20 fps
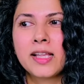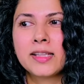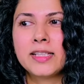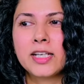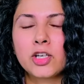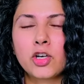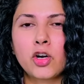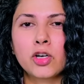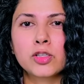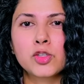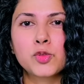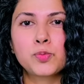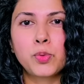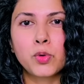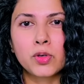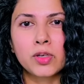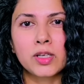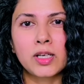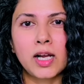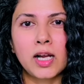they are not
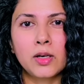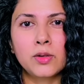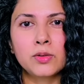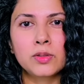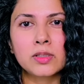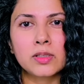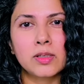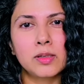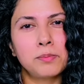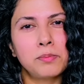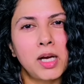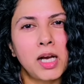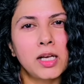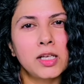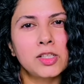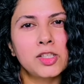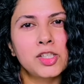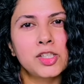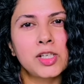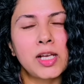spoken out
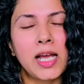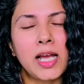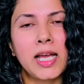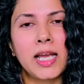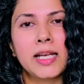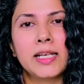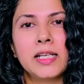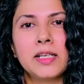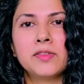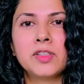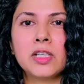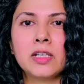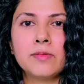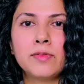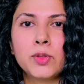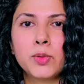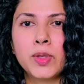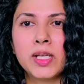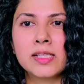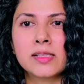much, and even
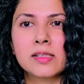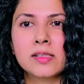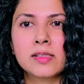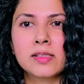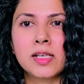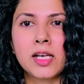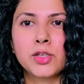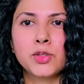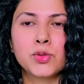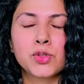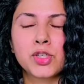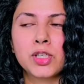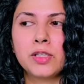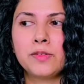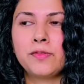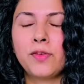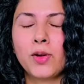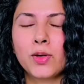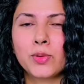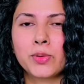influencers are
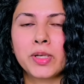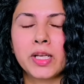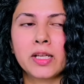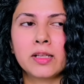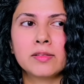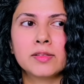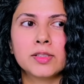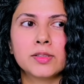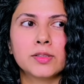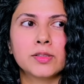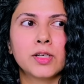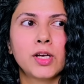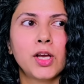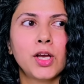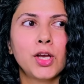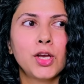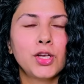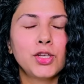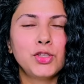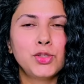usually following the
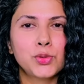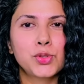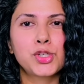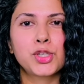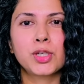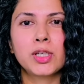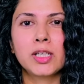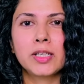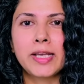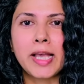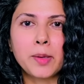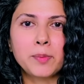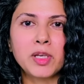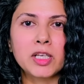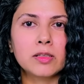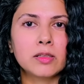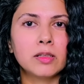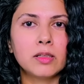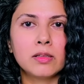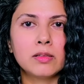usual
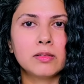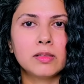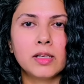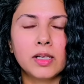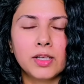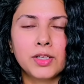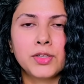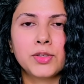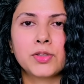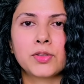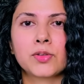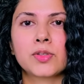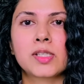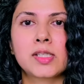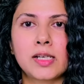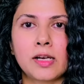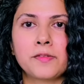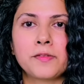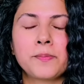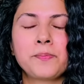chemical
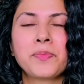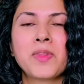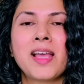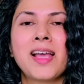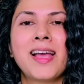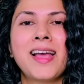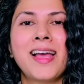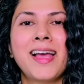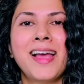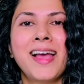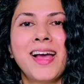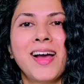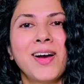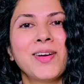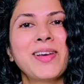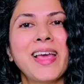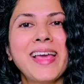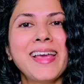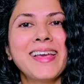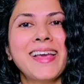stuff.
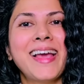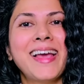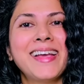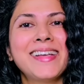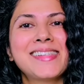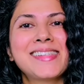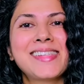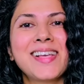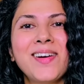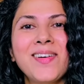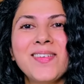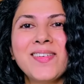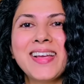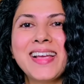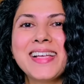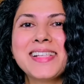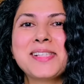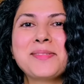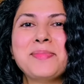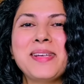Okay, so
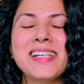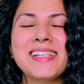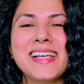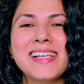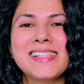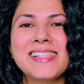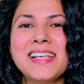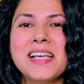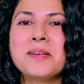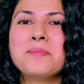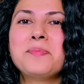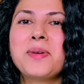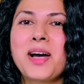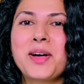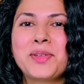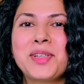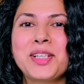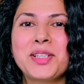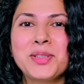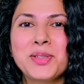it's me, Daisy,
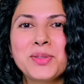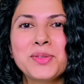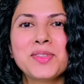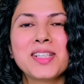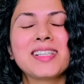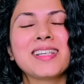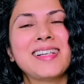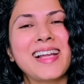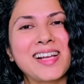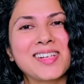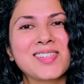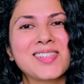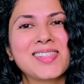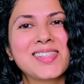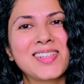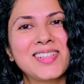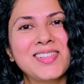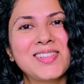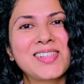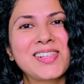empowering you with natural
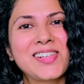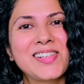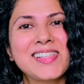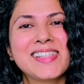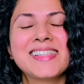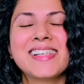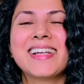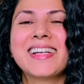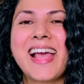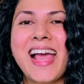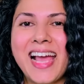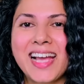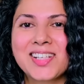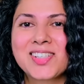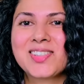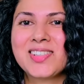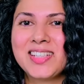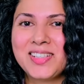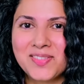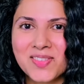solutions that
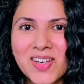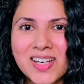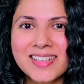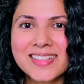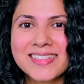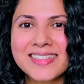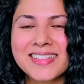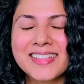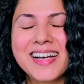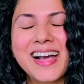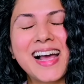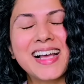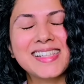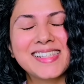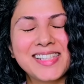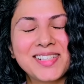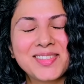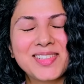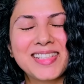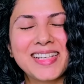actually work.
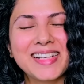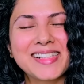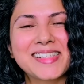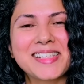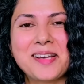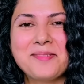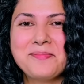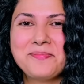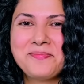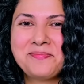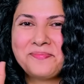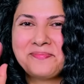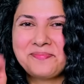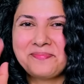I'll see you the next time.